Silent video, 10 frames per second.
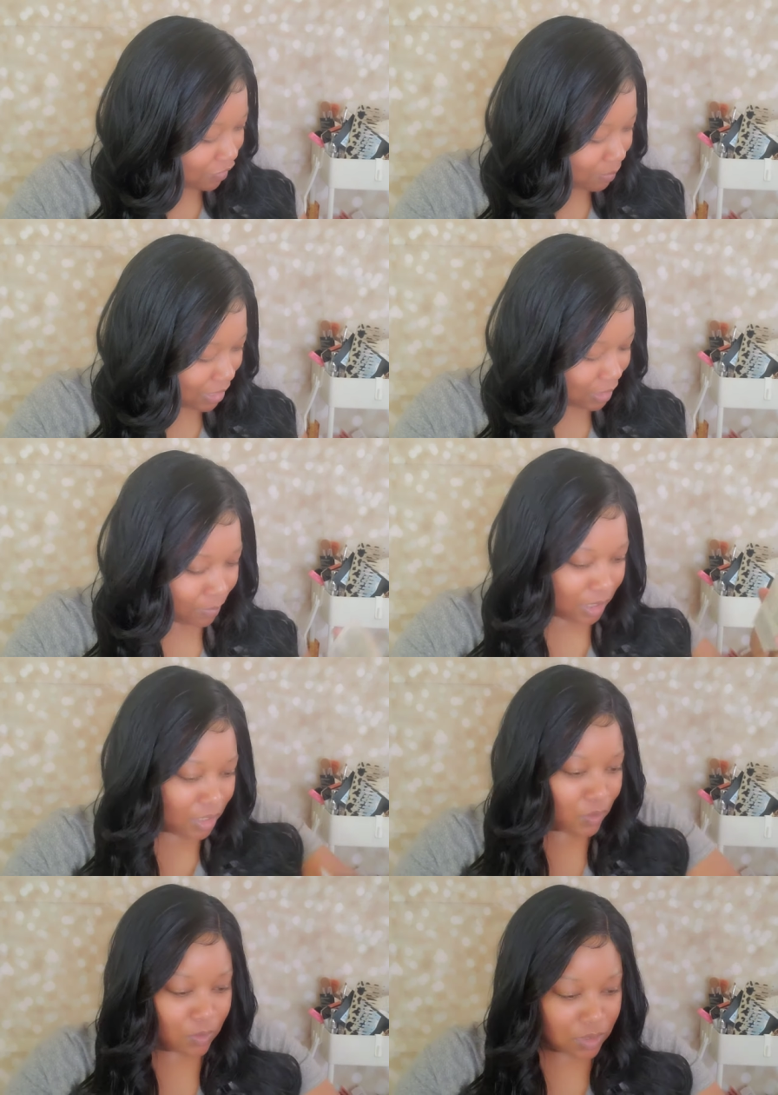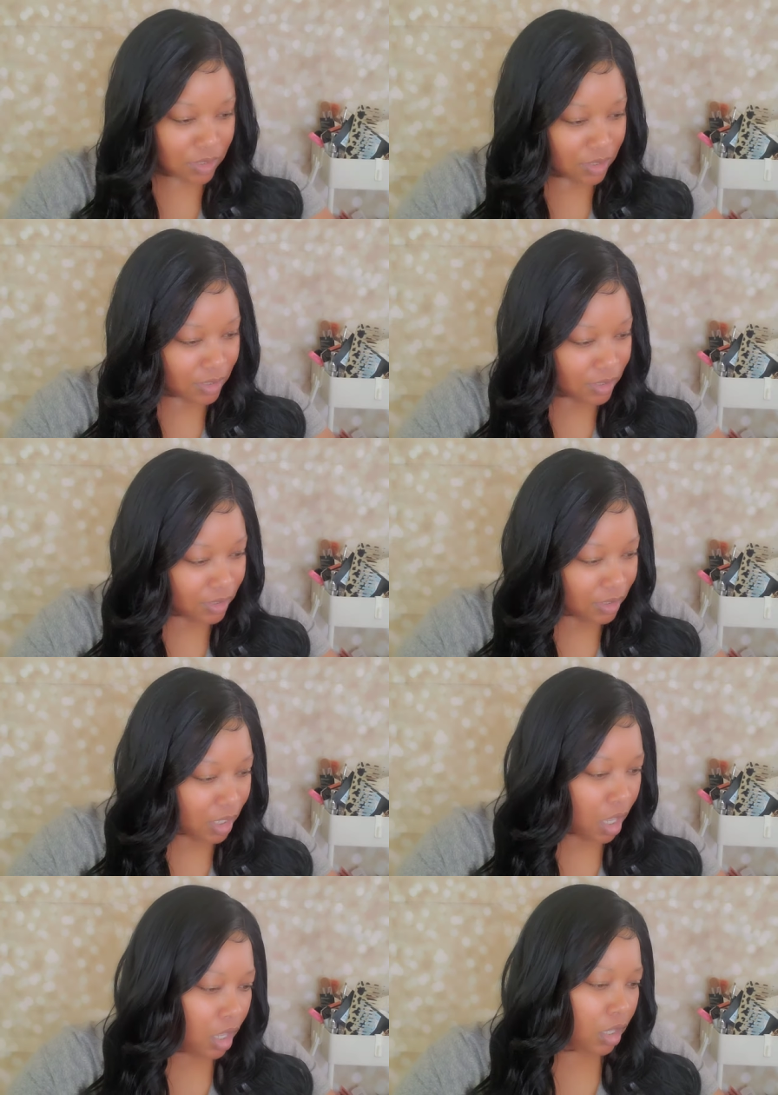giving me some deals?
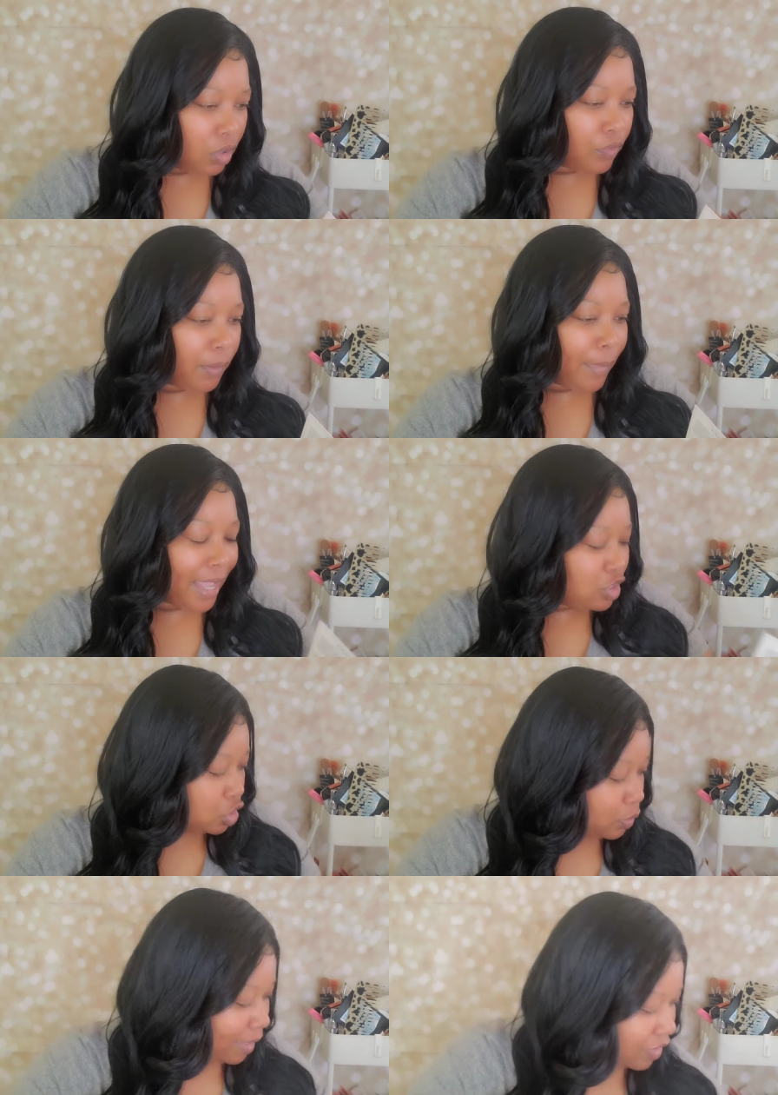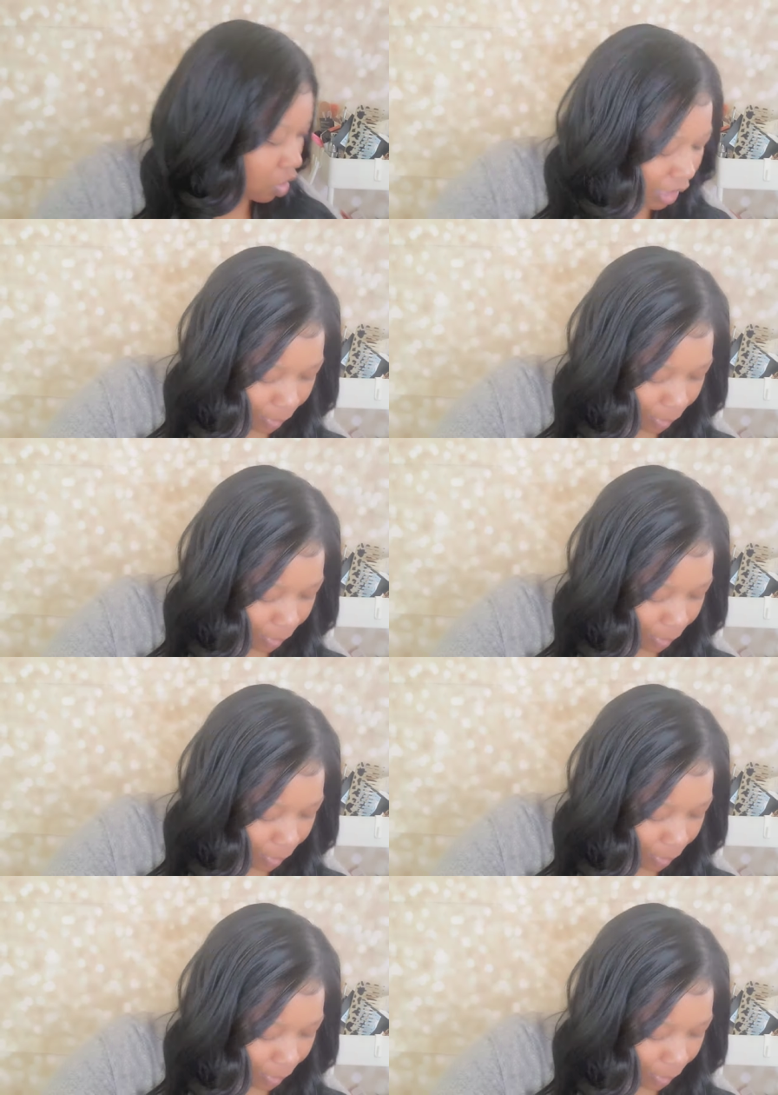Oh, the magic cream. I think